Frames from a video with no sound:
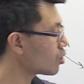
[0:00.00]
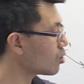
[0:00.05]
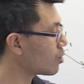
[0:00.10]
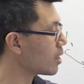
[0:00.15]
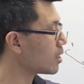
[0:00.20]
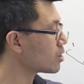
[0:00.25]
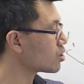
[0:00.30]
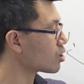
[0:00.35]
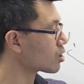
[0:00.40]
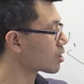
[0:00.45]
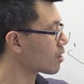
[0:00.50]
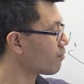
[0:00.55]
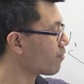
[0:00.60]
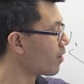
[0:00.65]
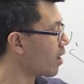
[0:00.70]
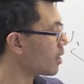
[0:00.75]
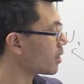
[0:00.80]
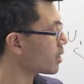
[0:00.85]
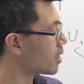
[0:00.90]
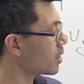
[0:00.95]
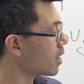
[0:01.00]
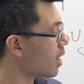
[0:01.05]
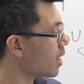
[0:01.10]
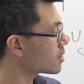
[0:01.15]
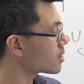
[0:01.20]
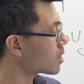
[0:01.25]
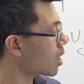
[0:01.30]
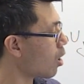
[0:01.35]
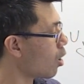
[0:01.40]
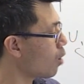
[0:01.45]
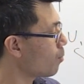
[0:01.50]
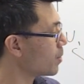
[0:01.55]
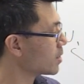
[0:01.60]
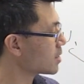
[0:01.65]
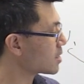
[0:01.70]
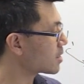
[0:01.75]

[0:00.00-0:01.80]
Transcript: do is you can find a nice open